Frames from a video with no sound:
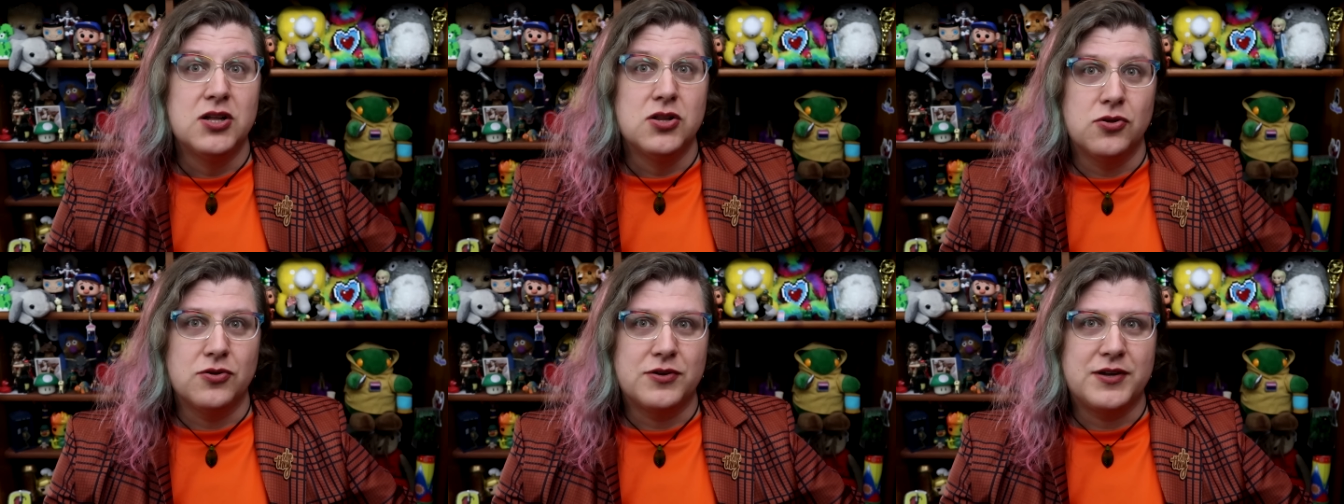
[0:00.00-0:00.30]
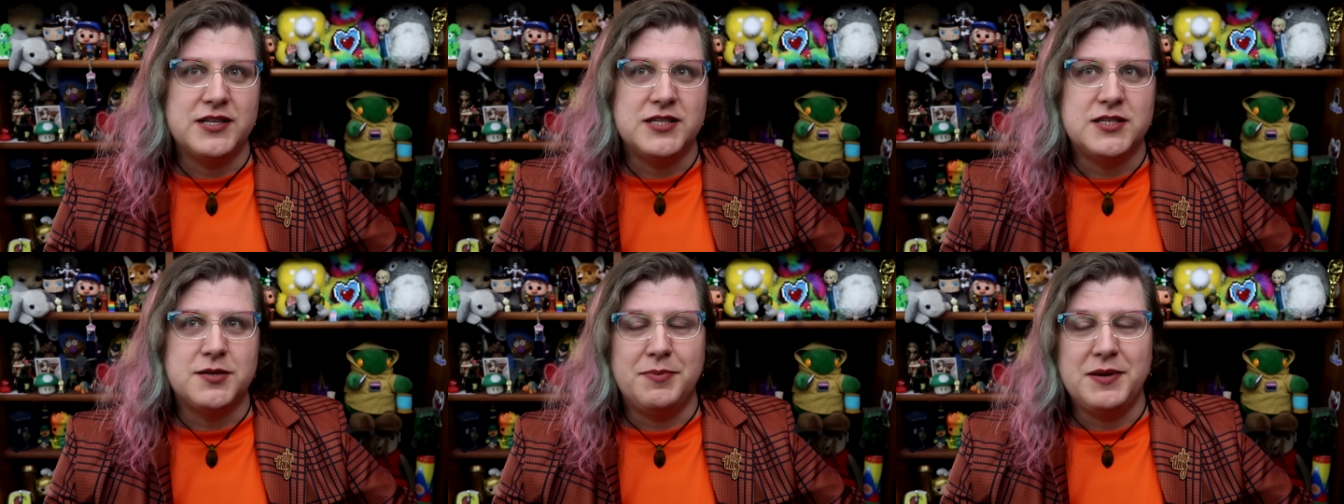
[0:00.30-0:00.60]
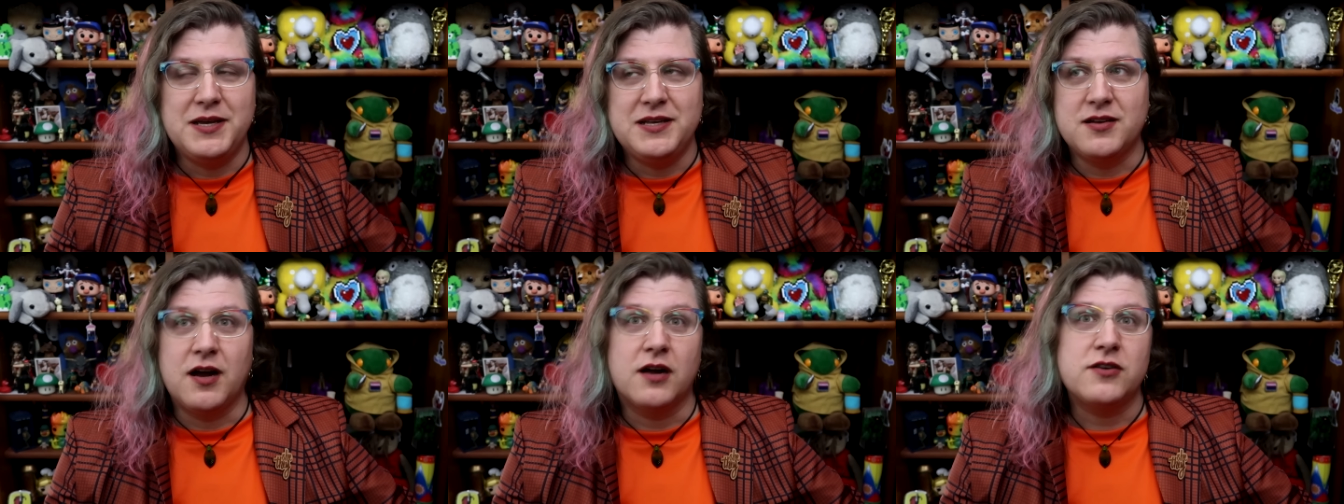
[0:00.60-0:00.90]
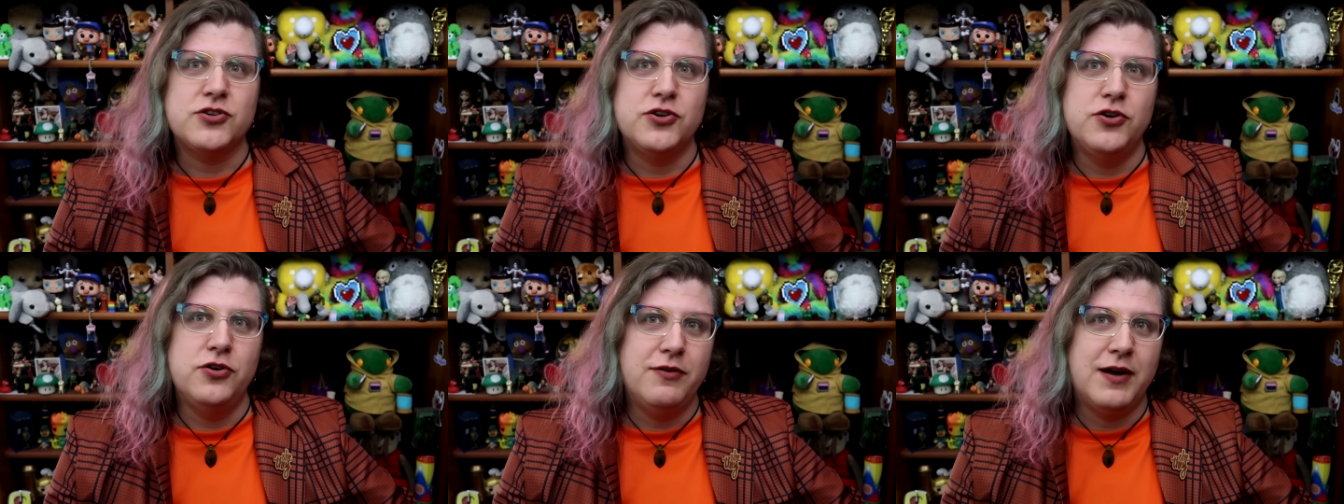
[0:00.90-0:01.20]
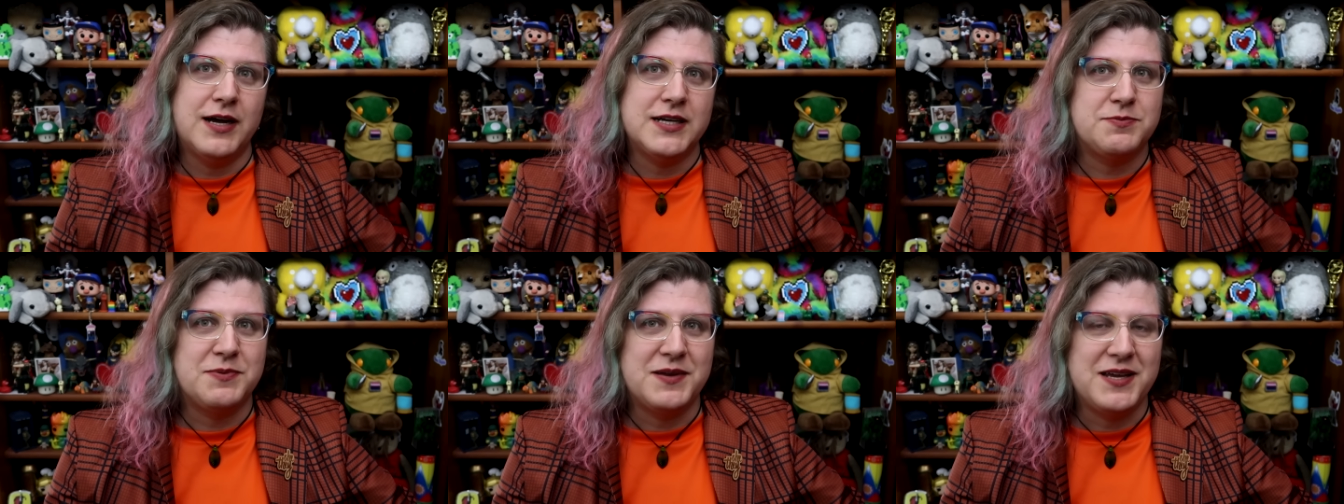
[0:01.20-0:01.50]
looking to be, Doctor Who
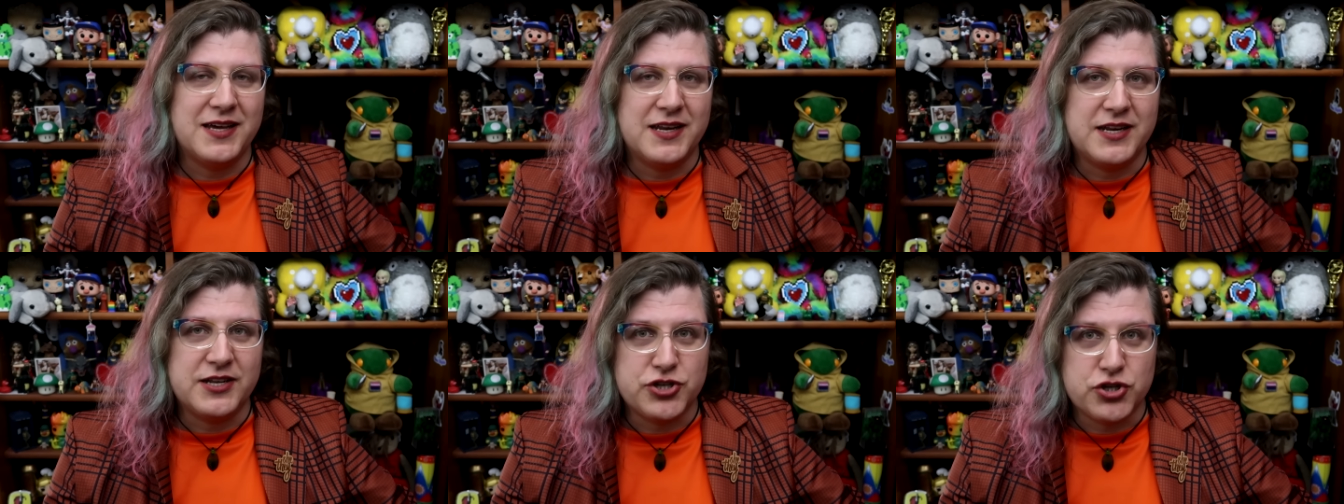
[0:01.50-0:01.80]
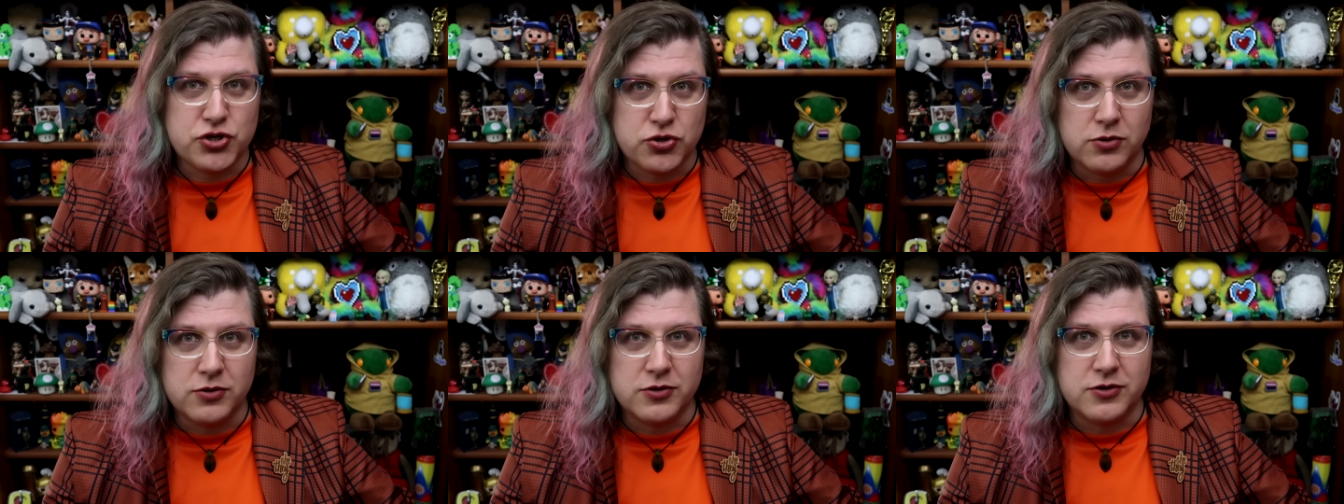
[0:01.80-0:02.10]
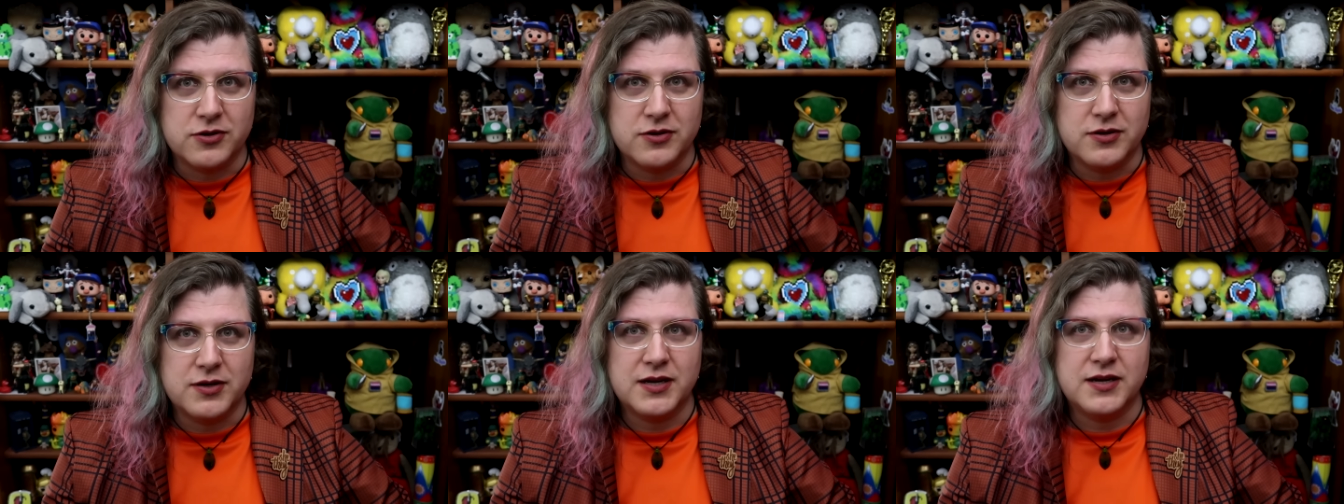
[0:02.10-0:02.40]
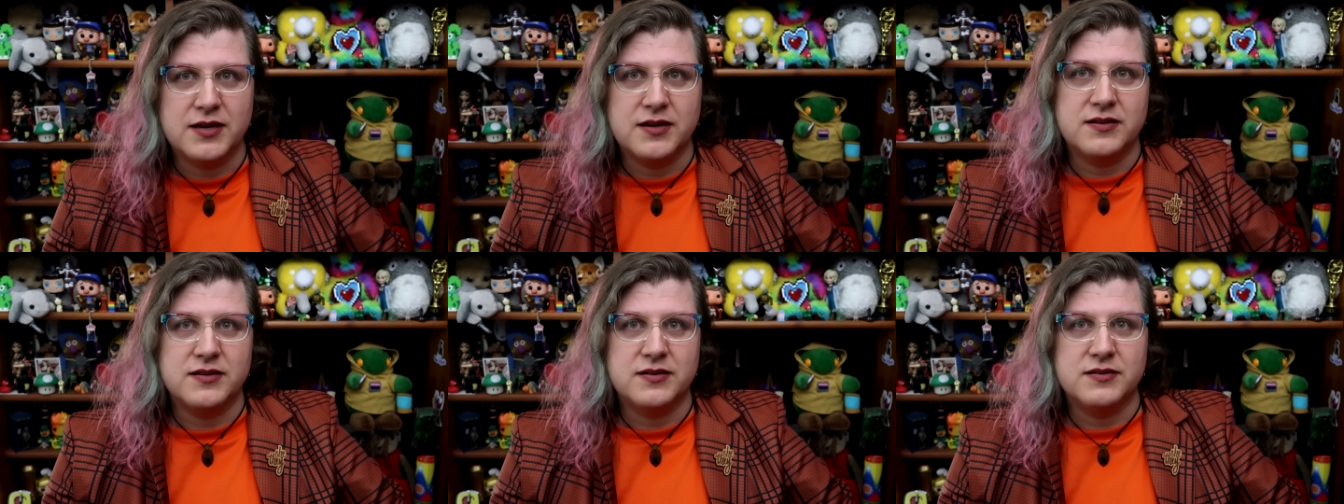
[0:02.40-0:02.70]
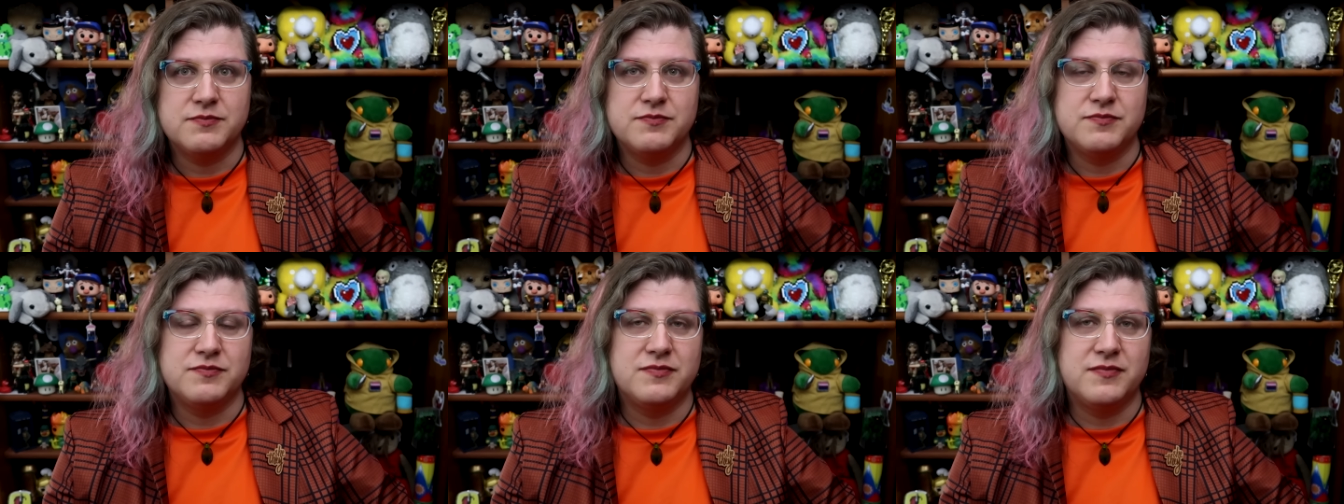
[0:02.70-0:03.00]
has been getting shorter
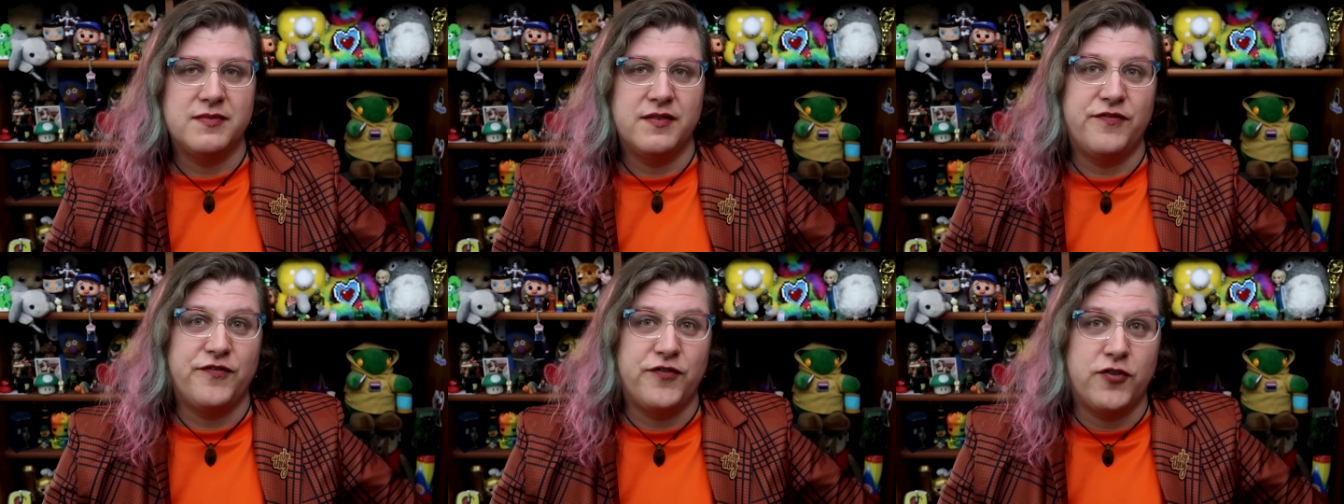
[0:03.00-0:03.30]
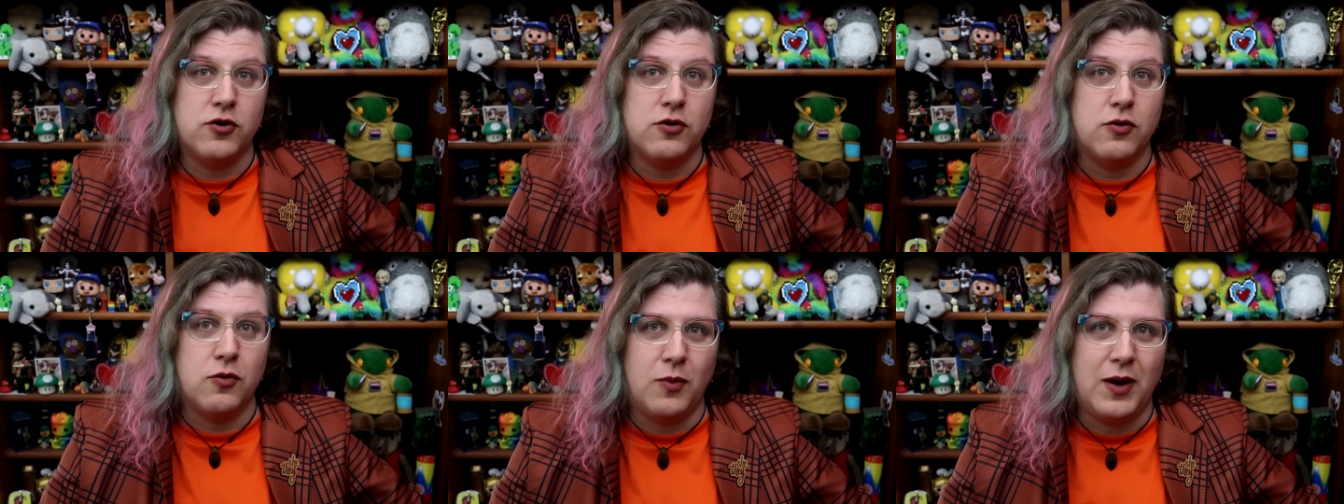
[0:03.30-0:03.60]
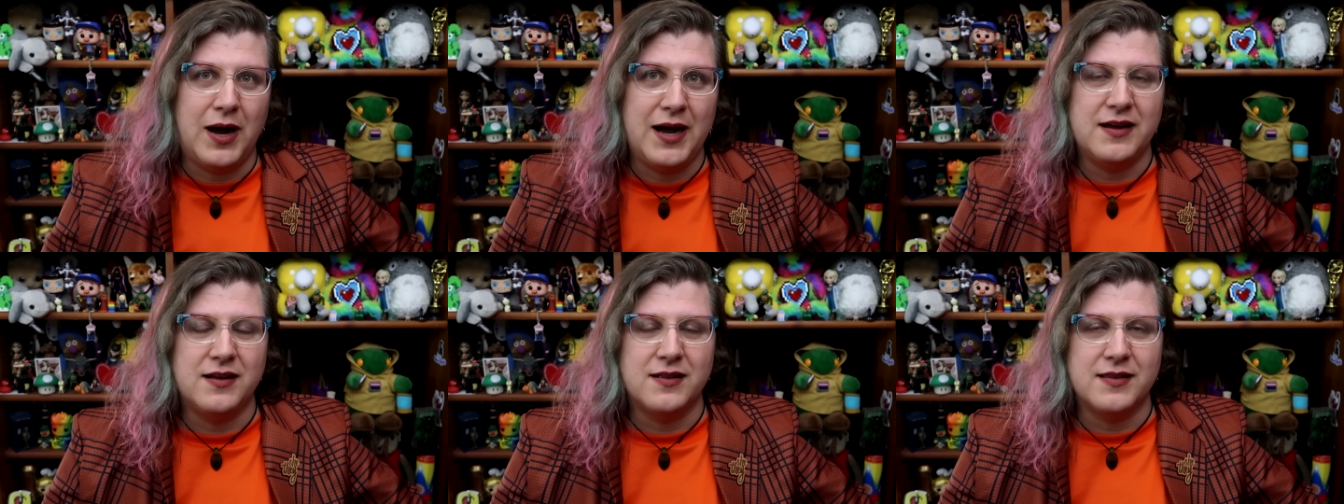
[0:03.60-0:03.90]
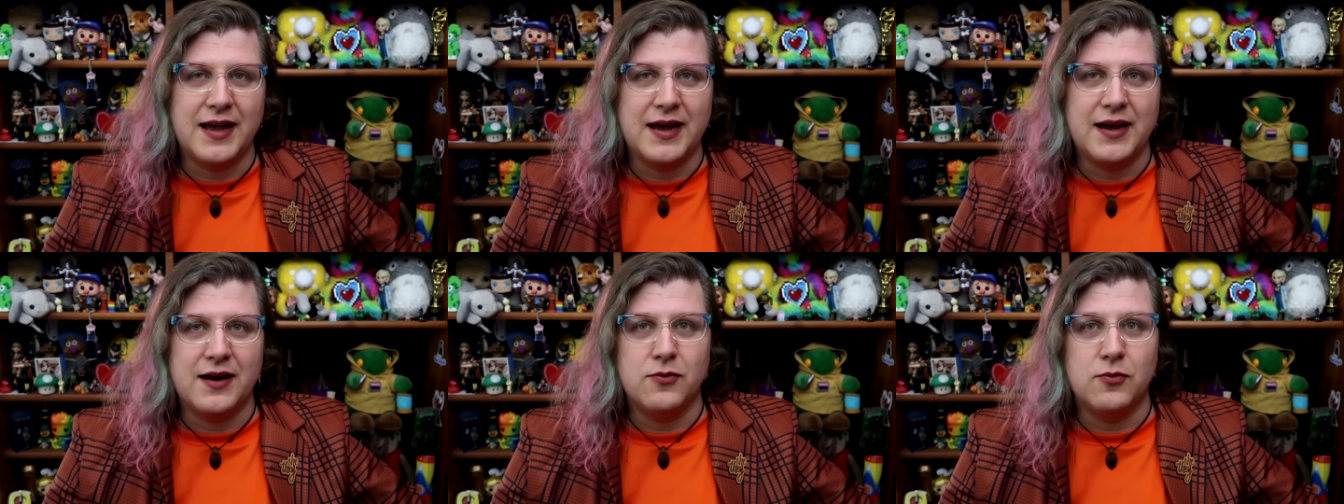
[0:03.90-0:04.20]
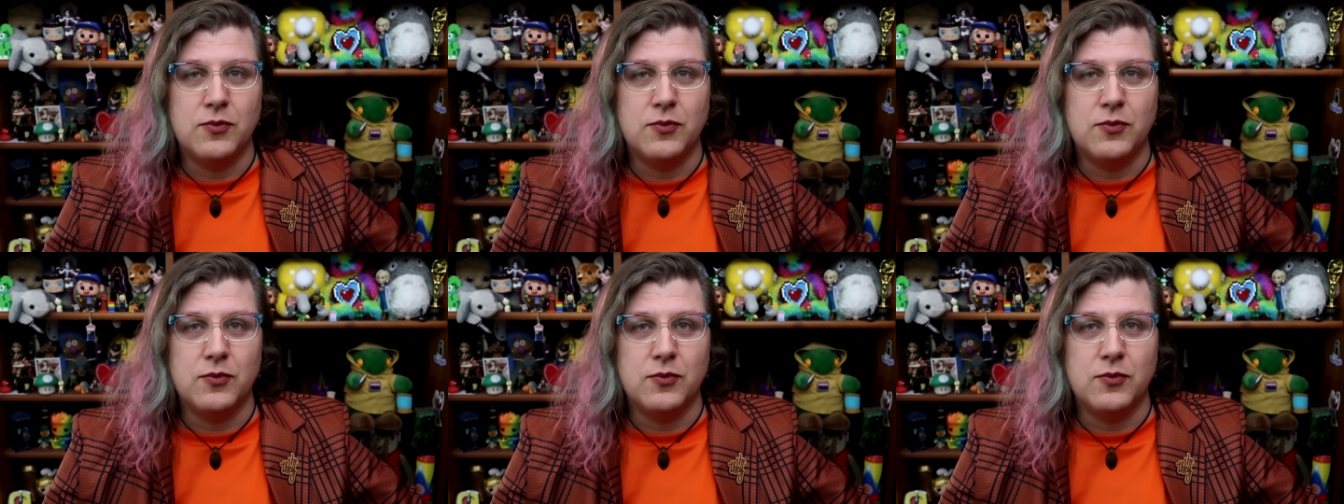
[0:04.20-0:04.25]
for a while now.